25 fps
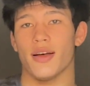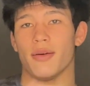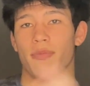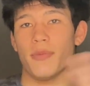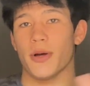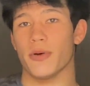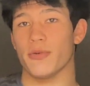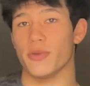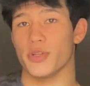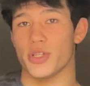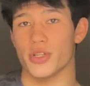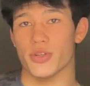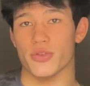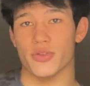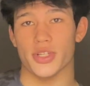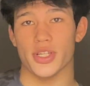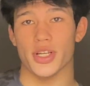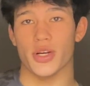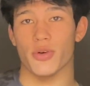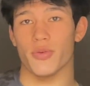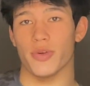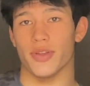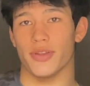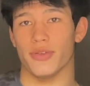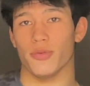I would do
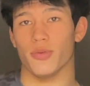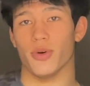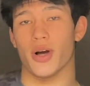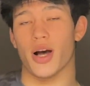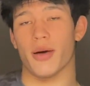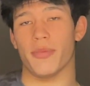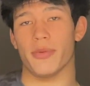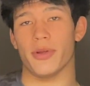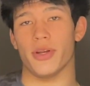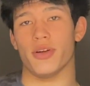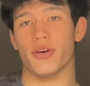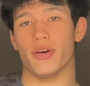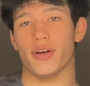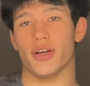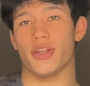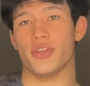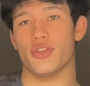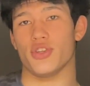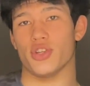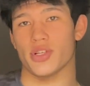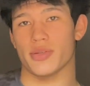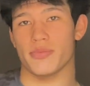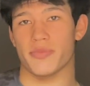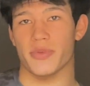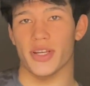so with Robinhood
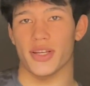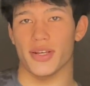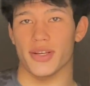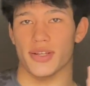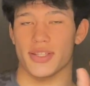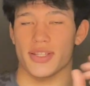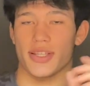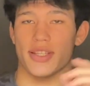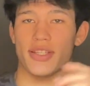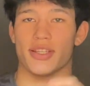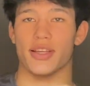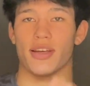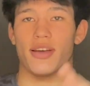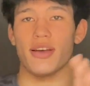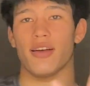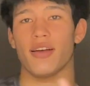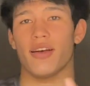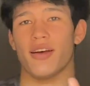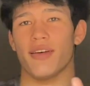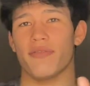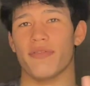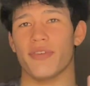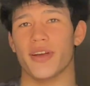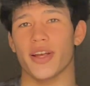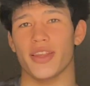just because it's
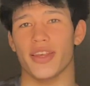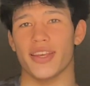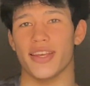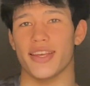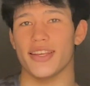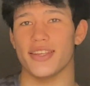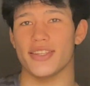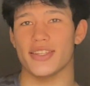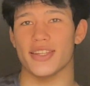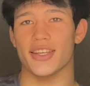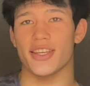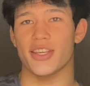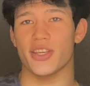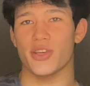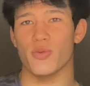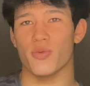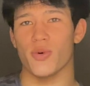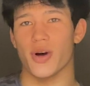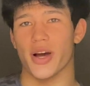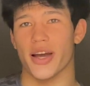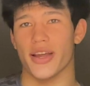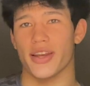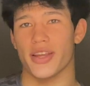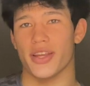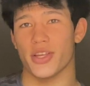a fairly easy
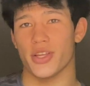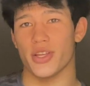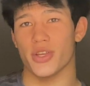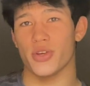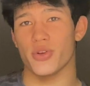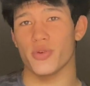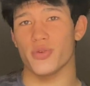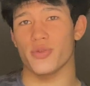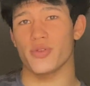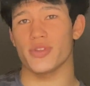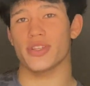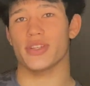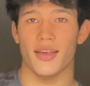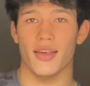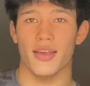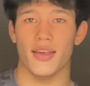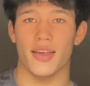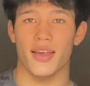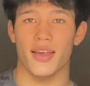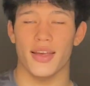UI to use.